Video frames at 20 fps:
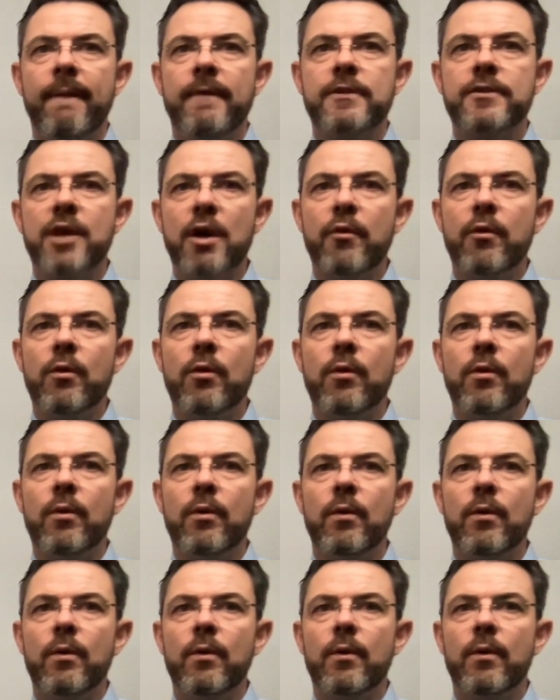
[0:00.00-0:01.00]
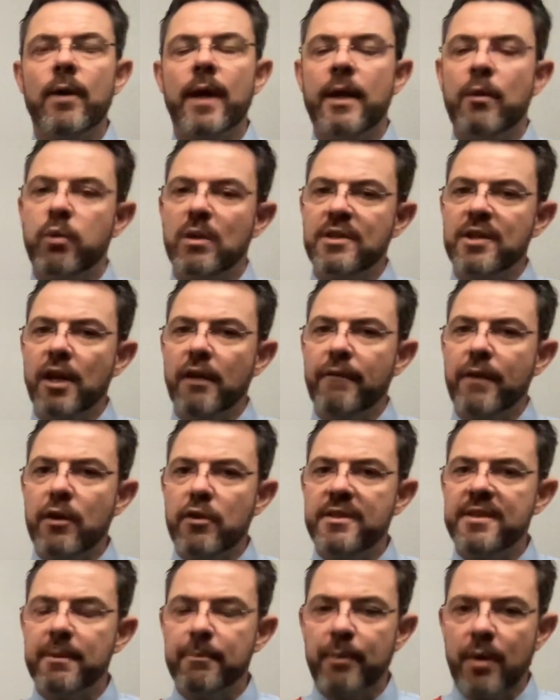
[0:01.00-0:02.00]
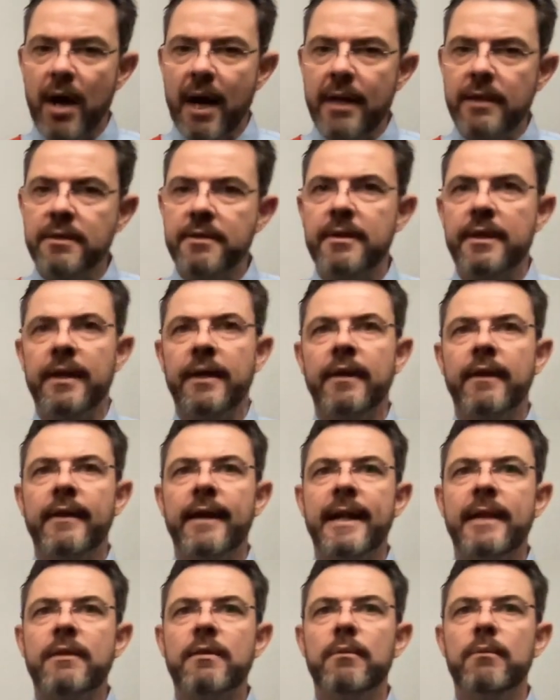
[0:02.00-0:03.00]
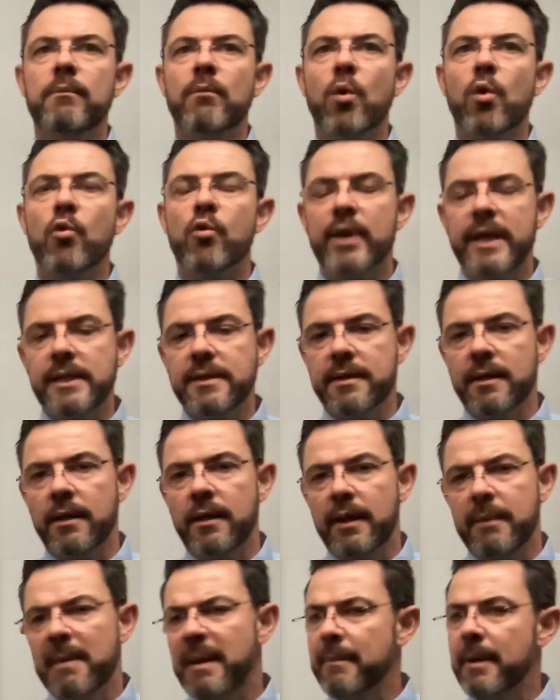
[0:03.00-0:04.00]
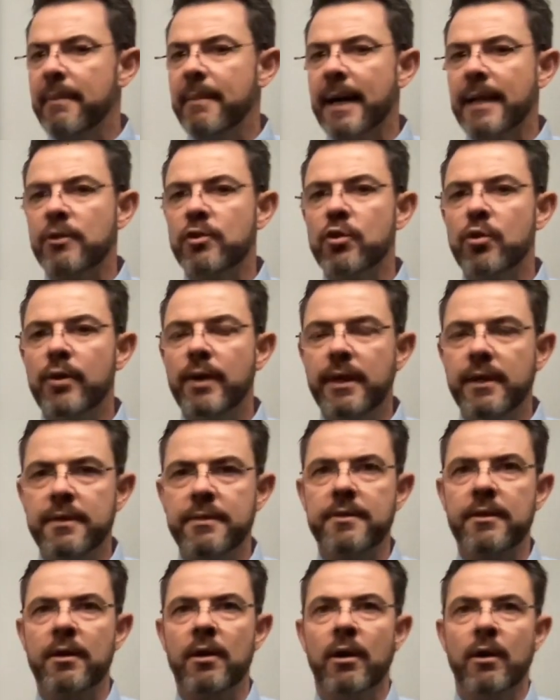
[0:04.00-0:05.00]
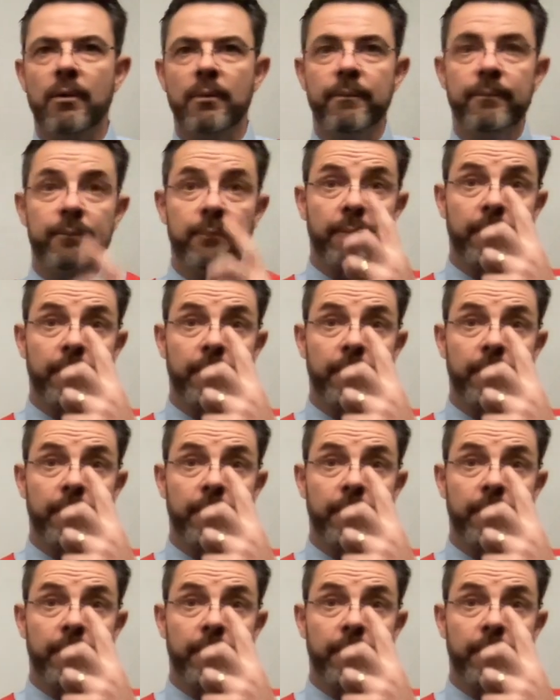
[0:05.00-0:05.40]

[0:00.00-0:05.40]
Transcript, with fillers: So it was not very surprising that more recently, maybe about two years ago,